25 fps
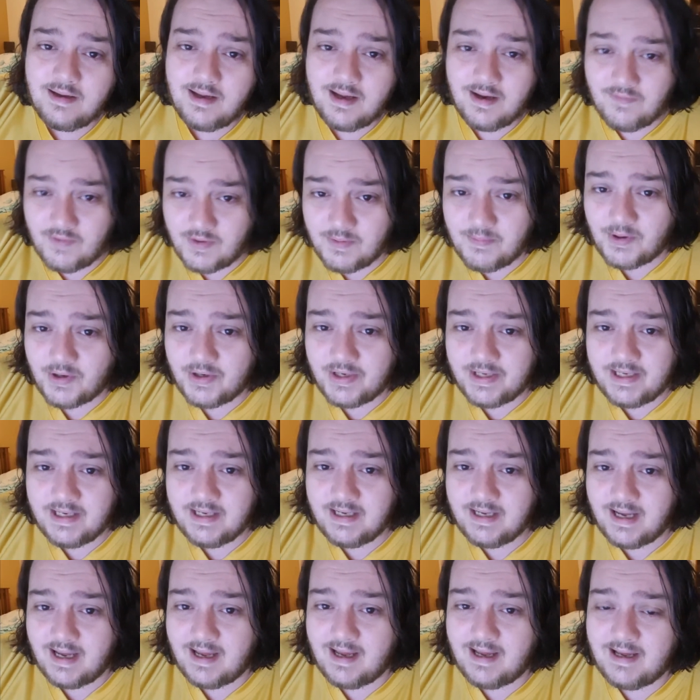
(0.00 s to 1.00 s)

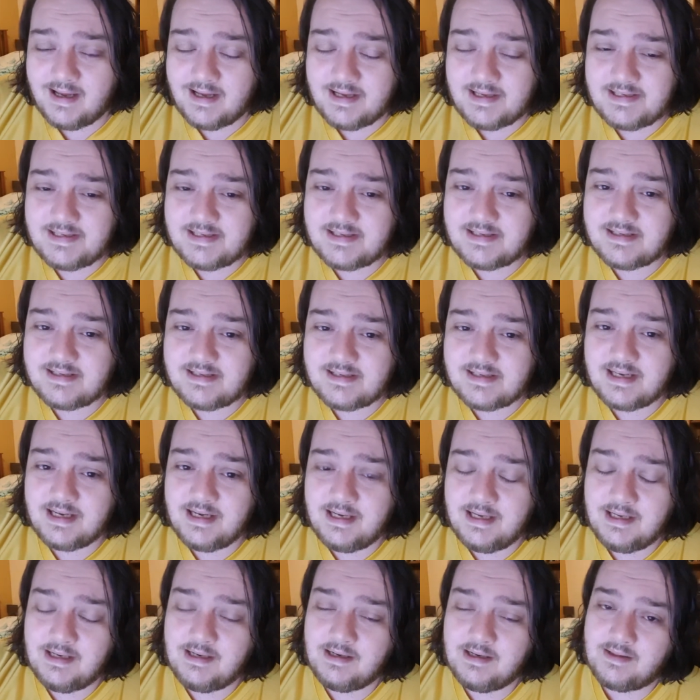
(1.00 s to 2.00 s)
Everybody has
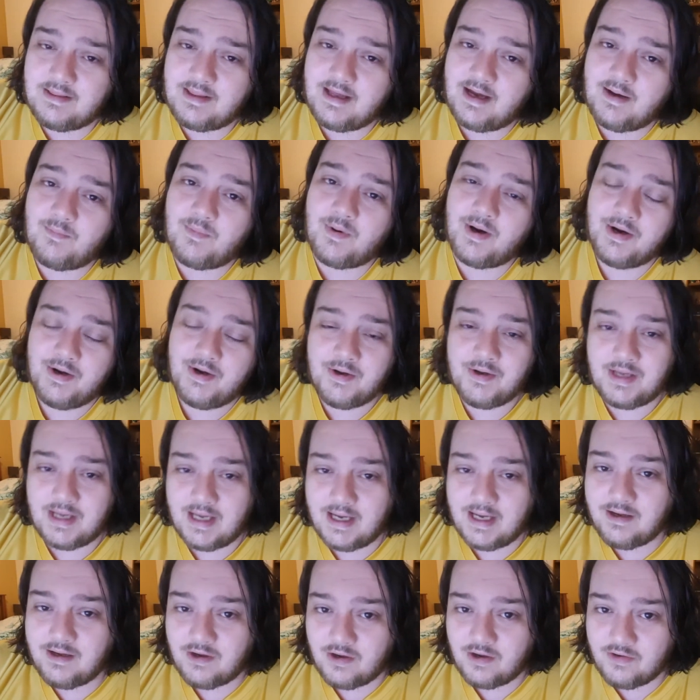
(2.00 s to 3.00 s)
seen that one
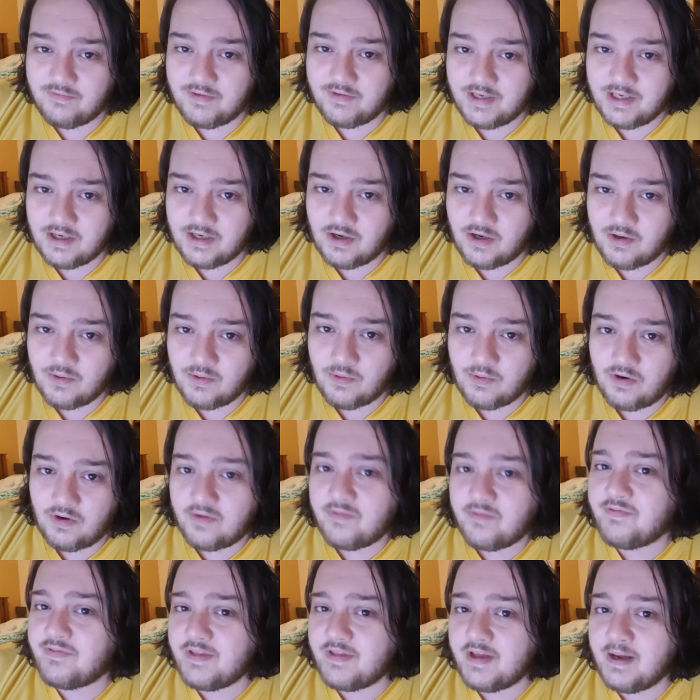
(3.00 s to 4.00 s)
OK Go video
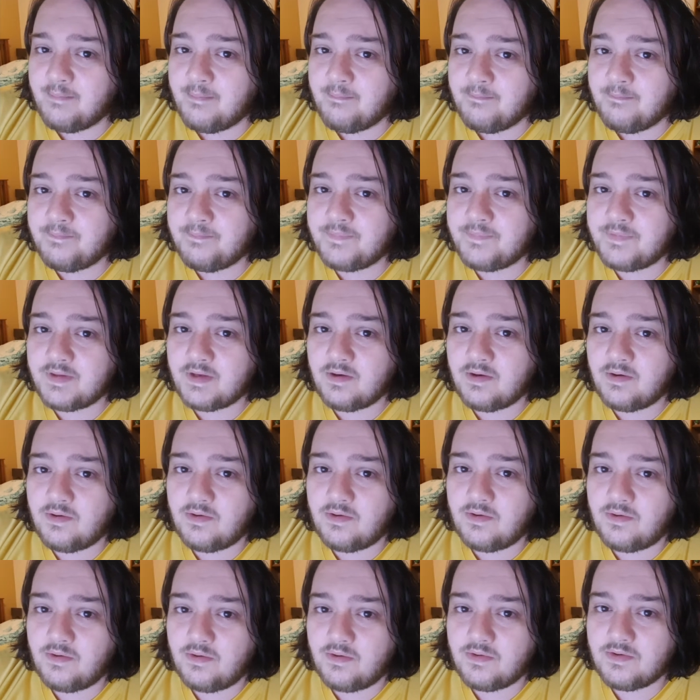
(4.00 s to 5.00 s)
of them
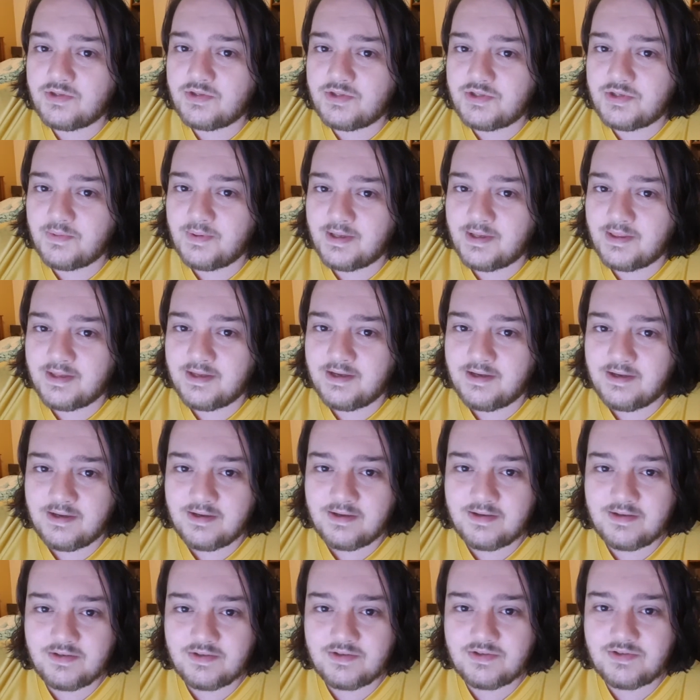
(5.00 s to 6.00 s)
doing
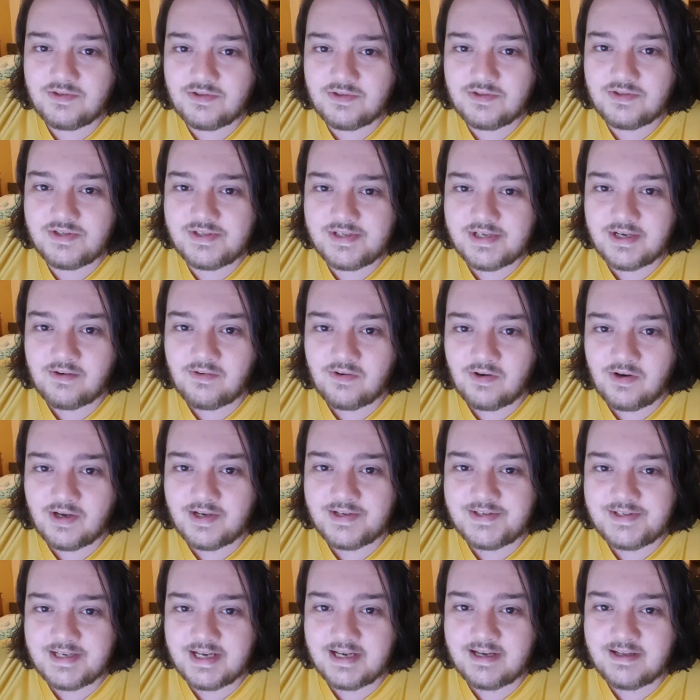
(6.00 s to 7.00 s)
the
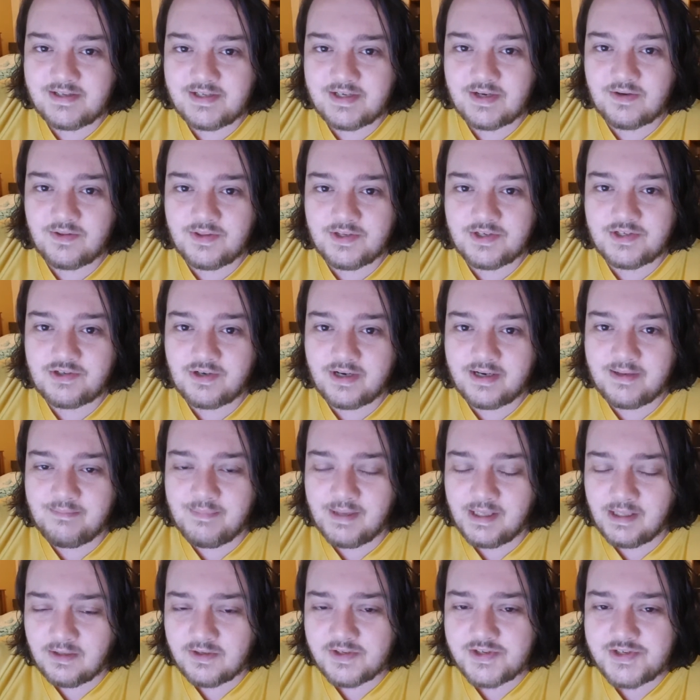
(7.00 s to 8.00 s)
synchronized dancing on the
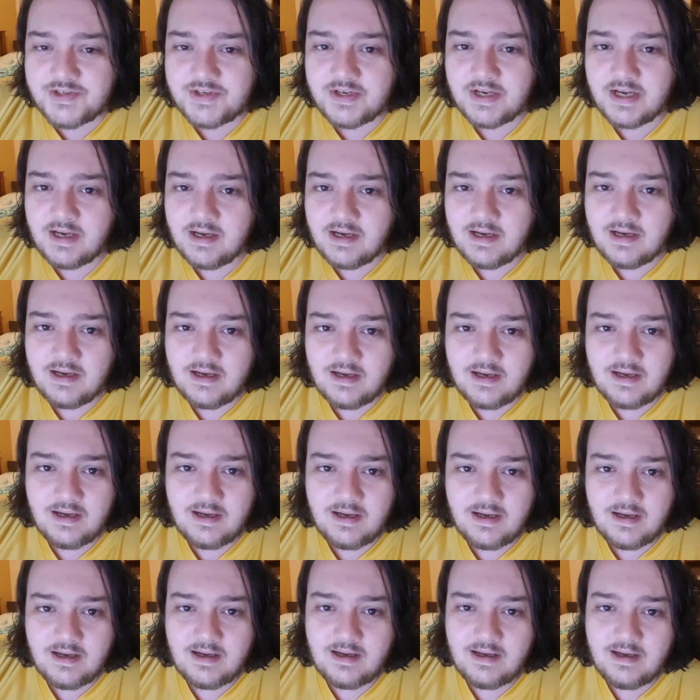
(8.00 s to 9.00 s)
treadmills.
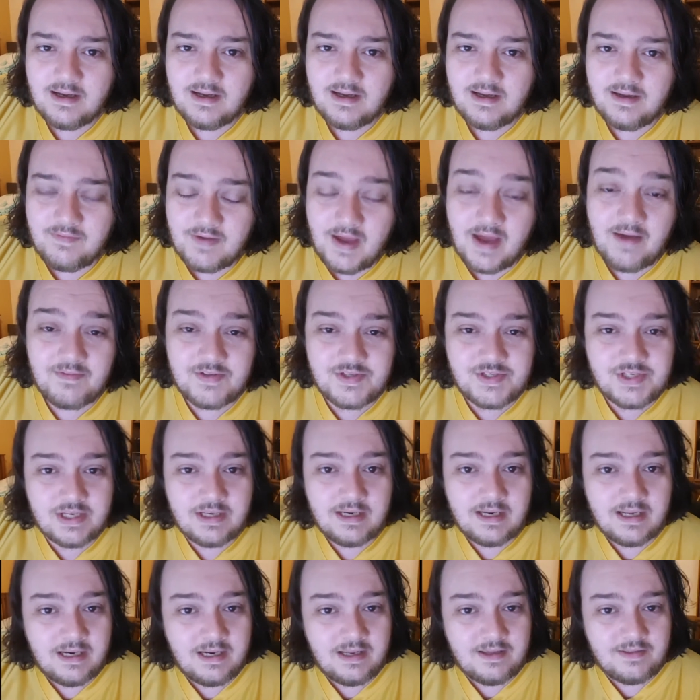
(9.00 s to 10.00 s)
If you haven't
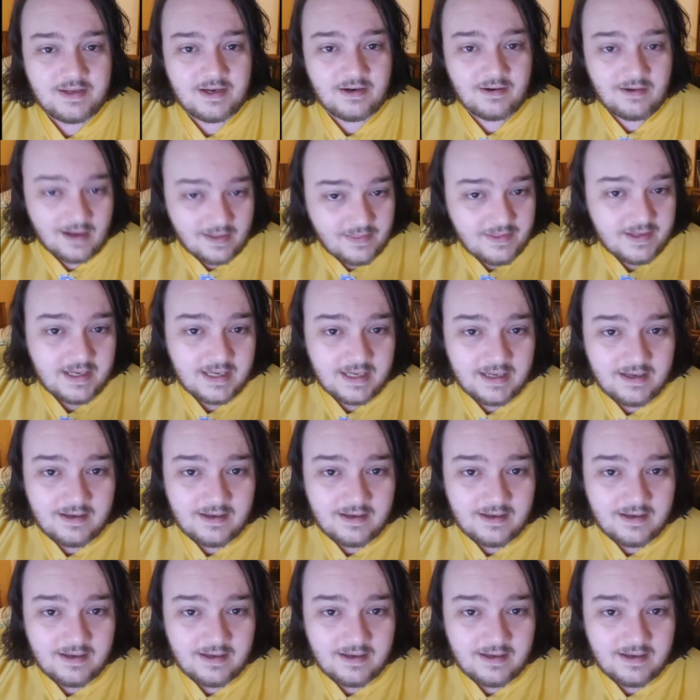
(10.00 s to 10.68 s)
seen any of their other